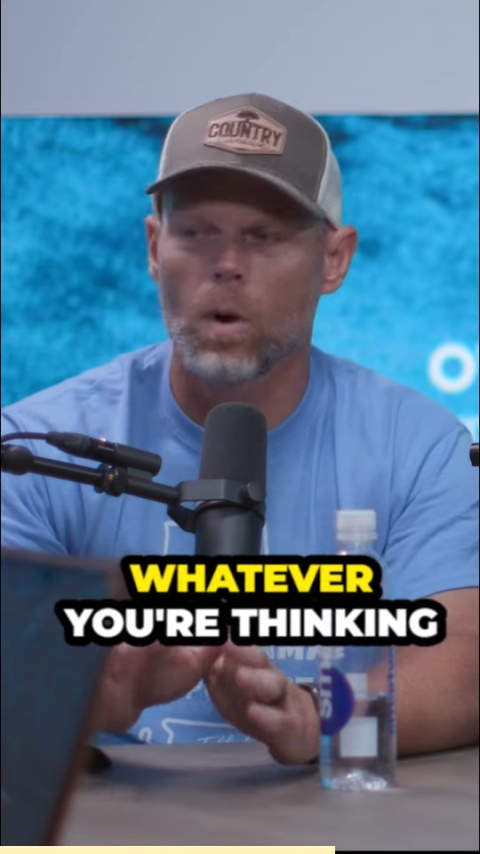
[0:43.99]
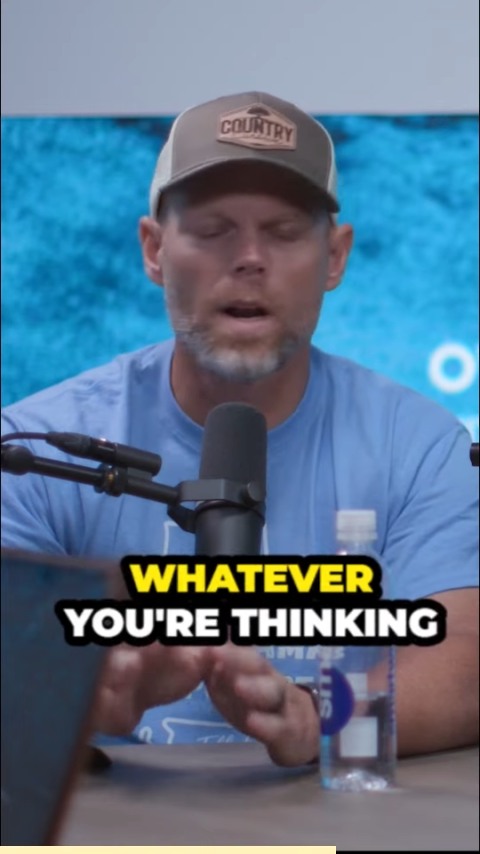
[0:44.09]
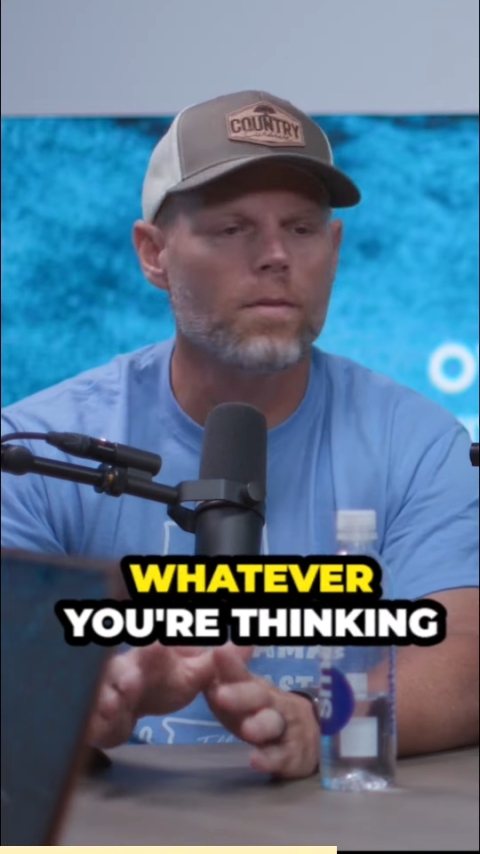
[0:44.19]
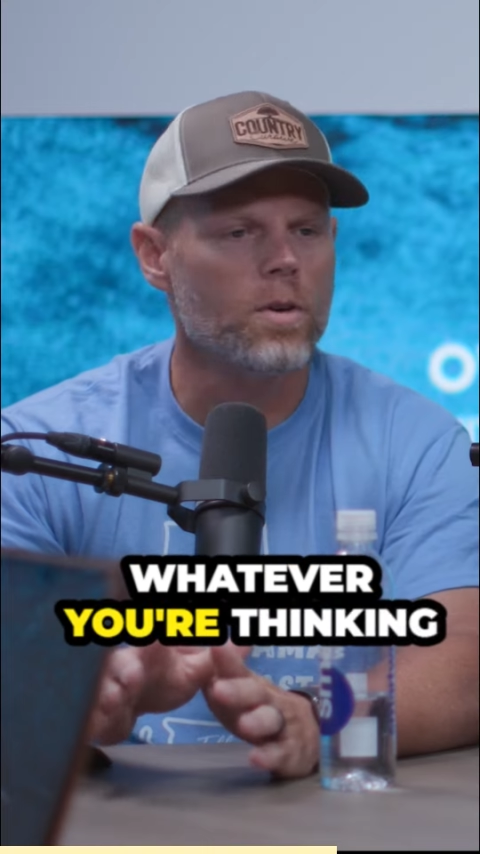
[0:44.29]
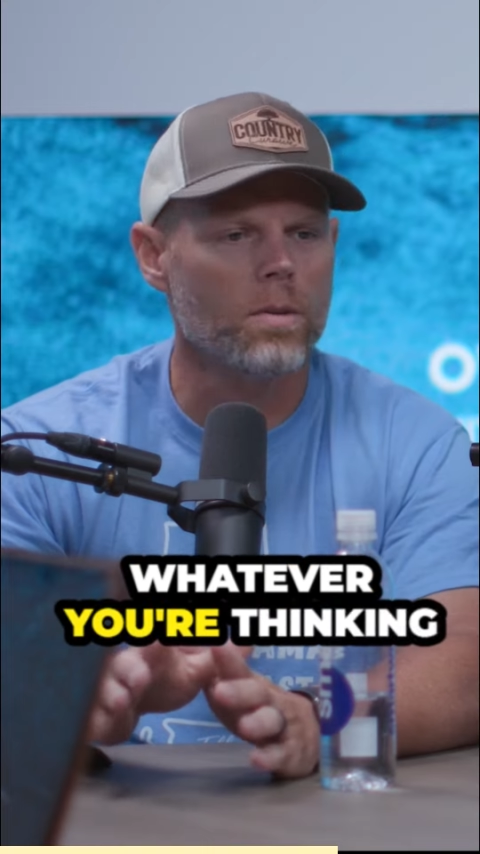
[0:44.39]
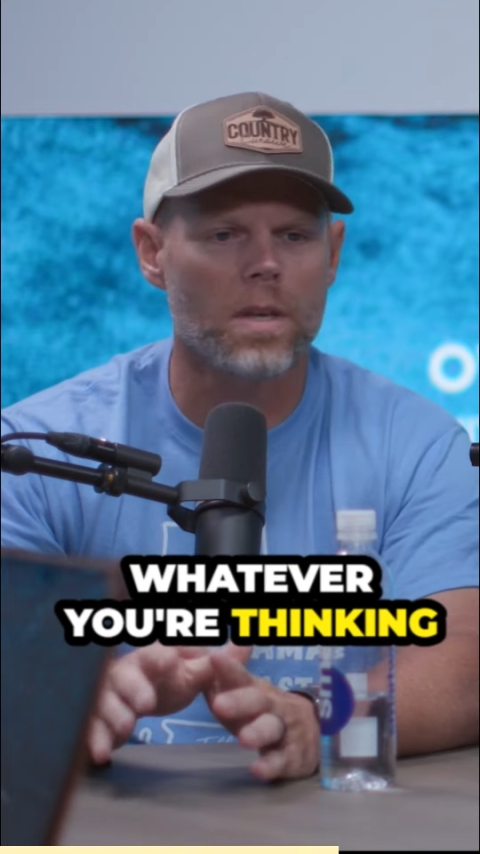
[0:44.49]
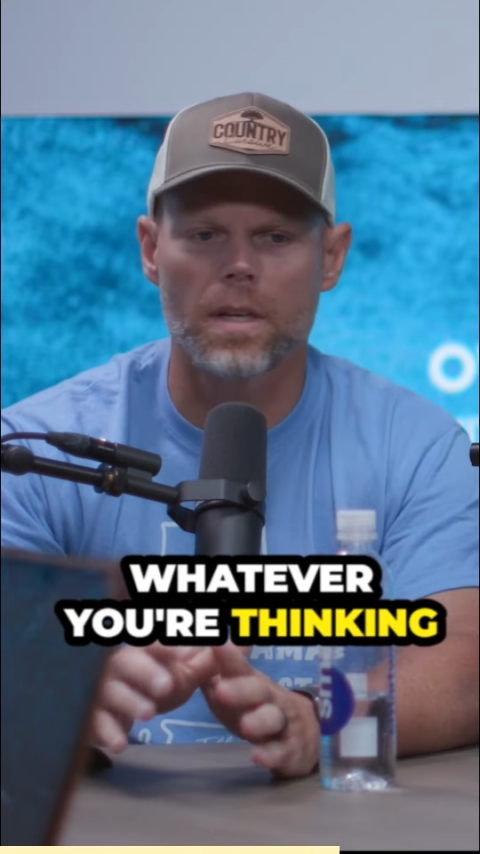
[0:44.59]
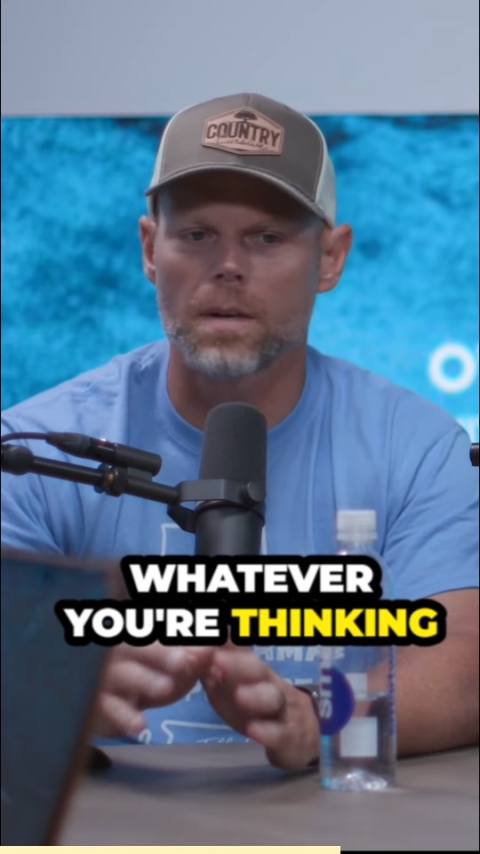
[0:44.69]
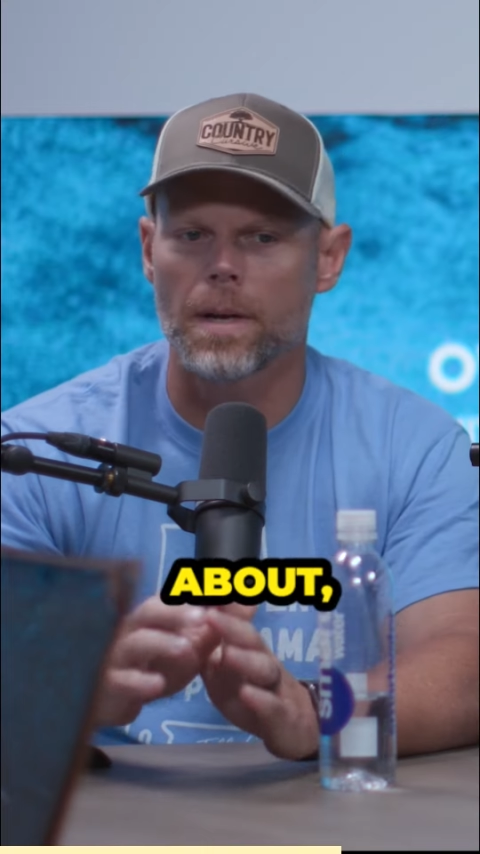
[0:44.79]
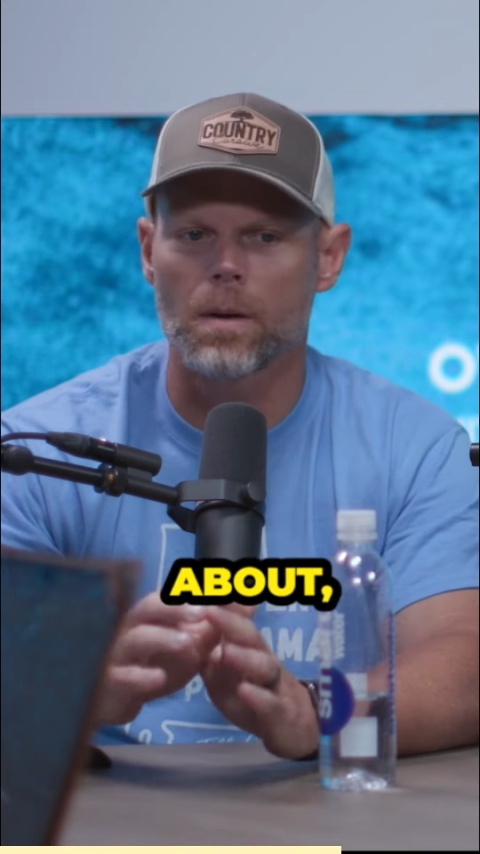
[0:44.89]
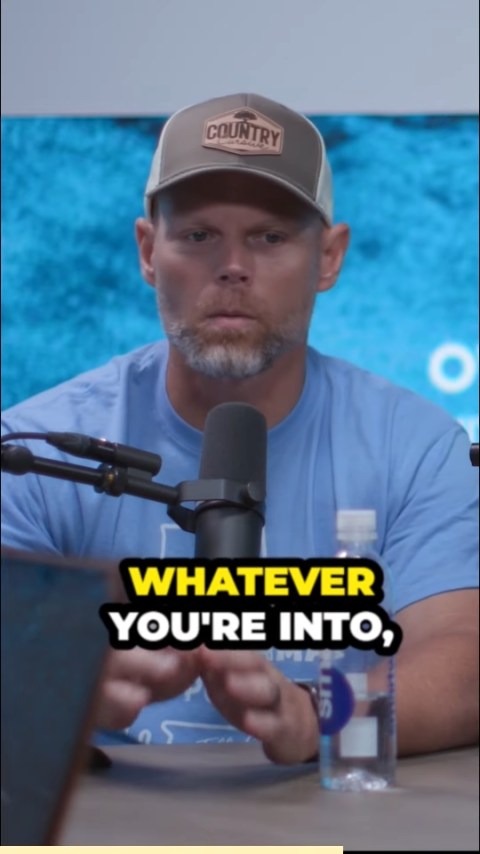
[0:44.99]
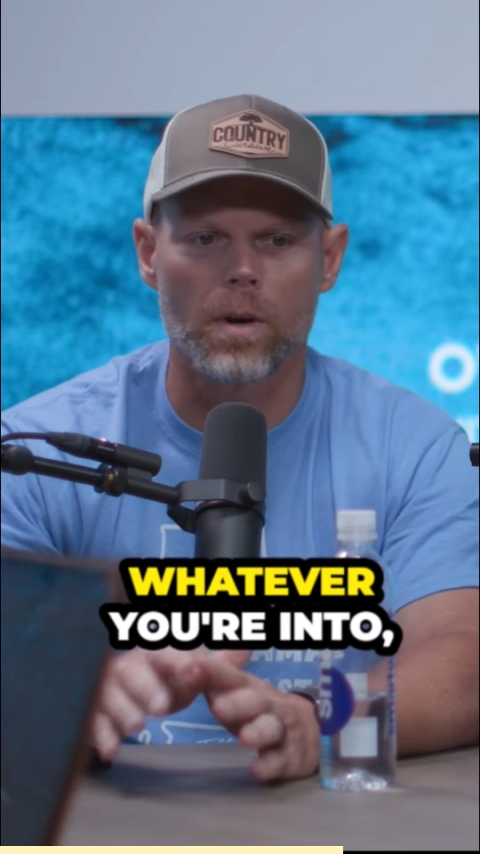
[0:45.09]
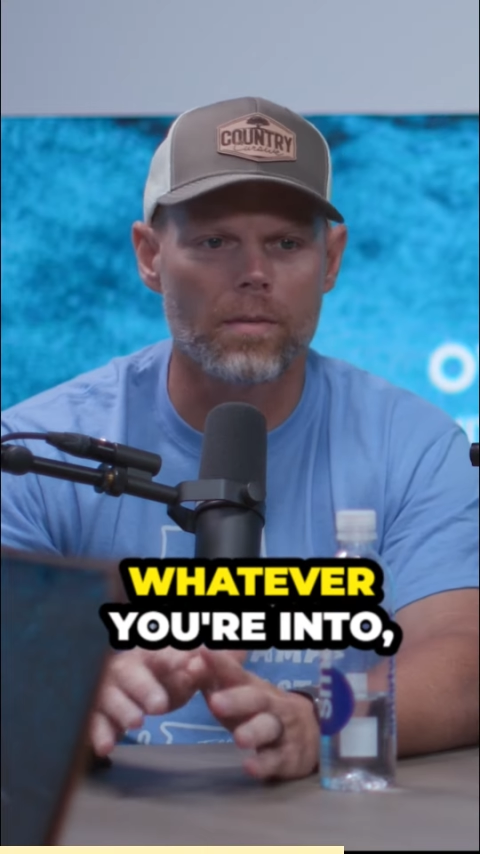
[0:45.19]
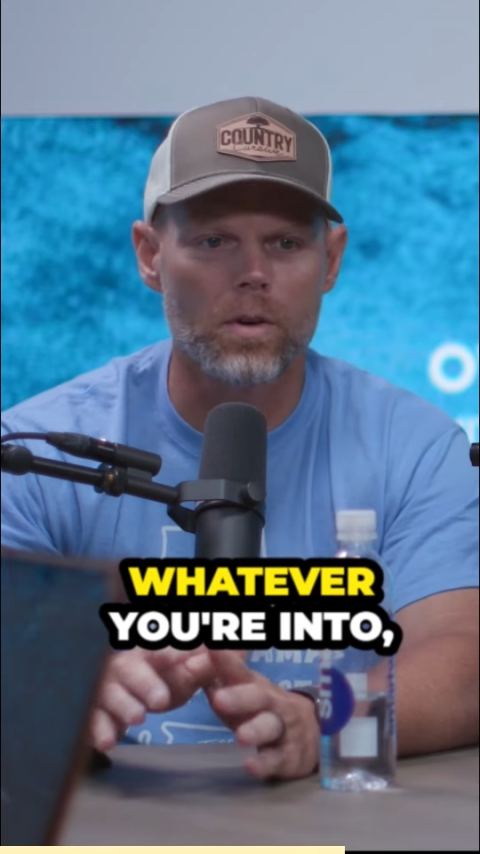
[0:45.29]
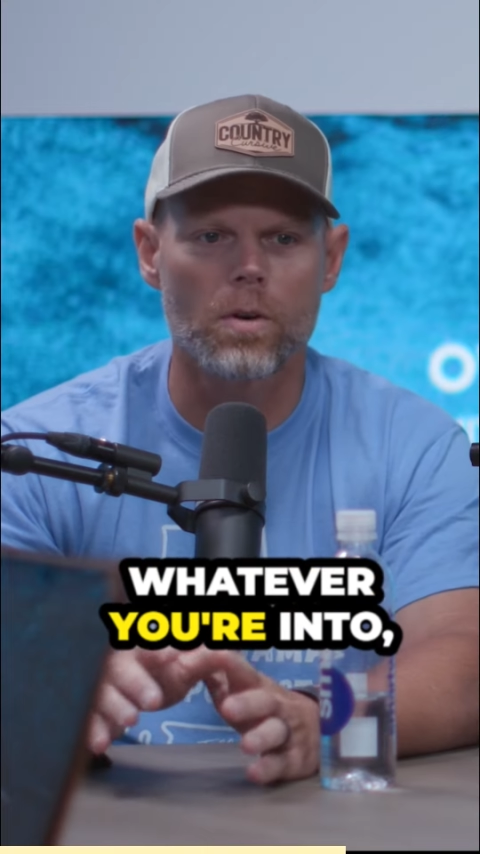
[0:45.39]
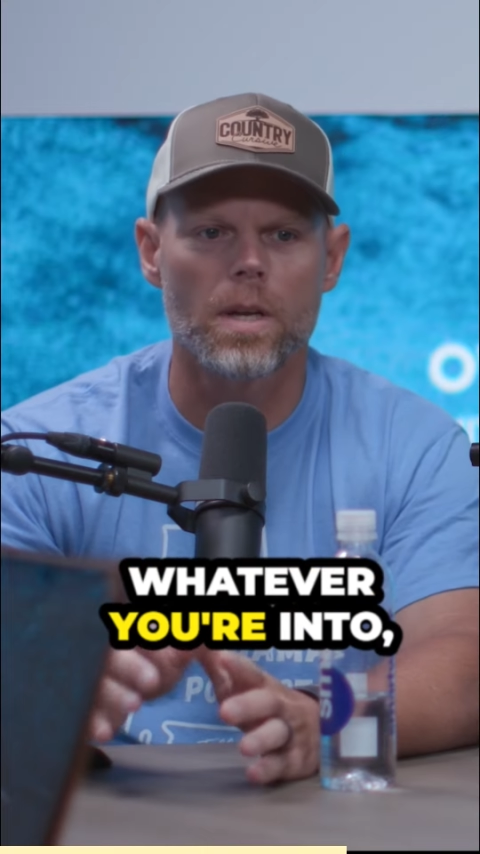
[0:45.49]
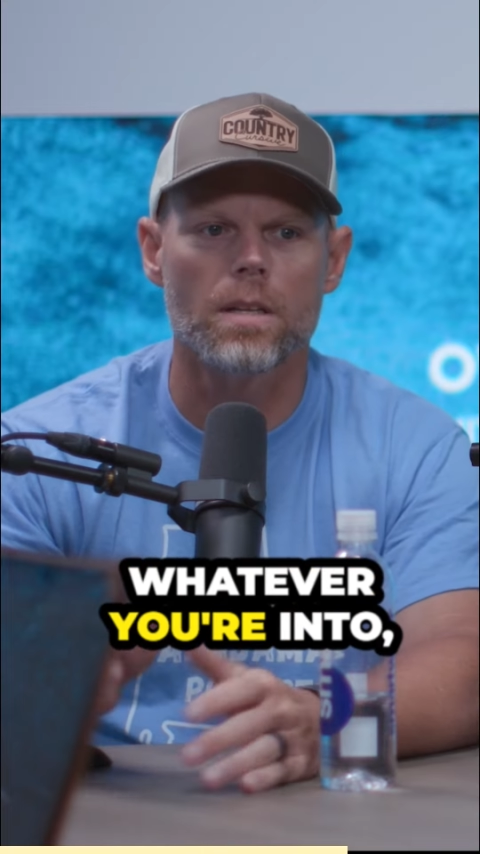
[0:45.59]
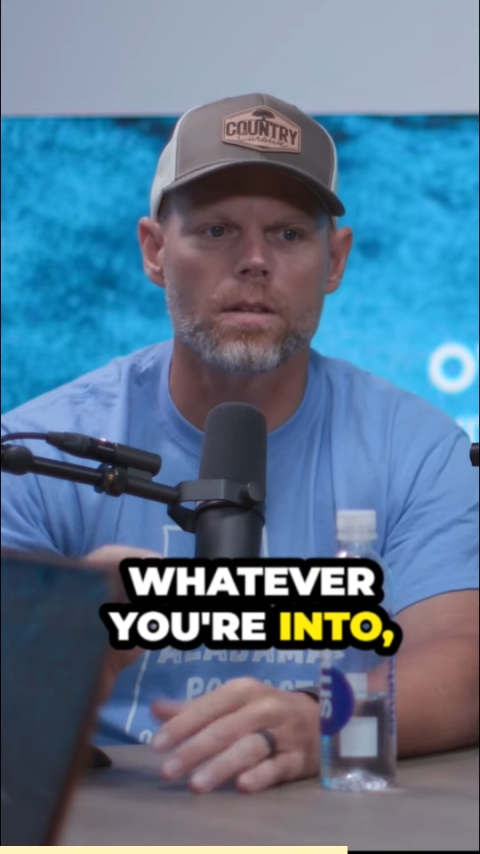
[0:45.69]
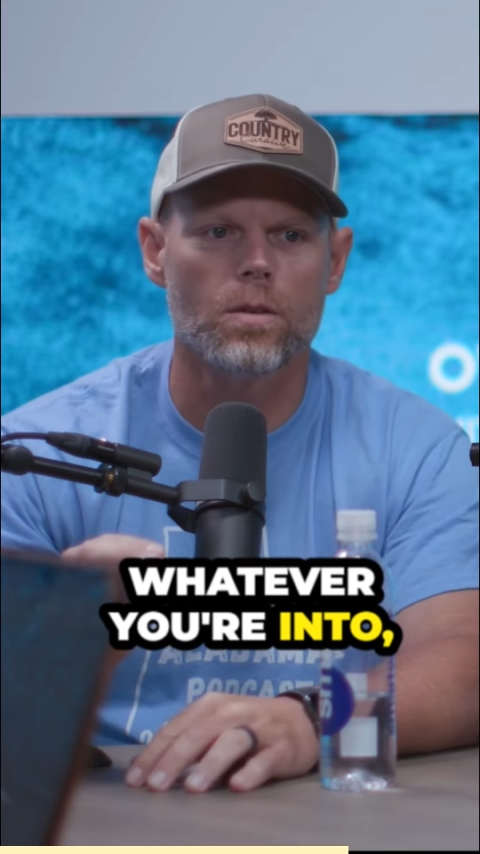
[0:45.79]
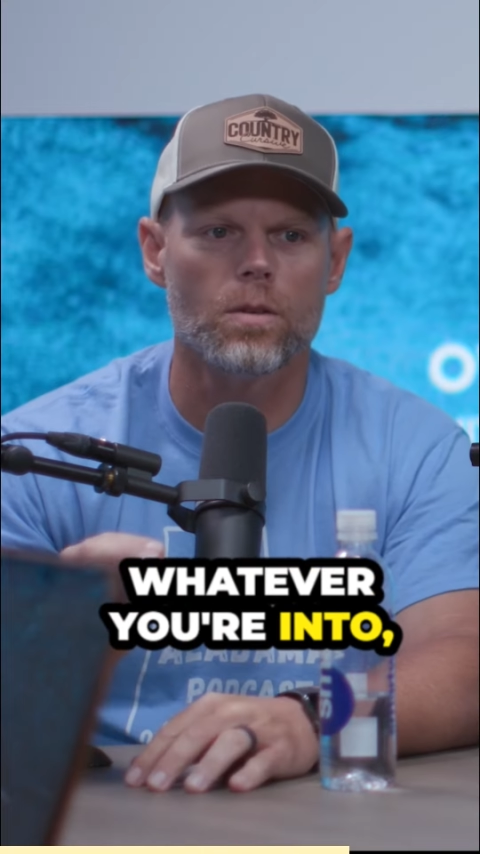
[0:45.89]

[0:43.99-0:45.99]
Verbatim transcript: whatever you're thinking about, whatever you're into,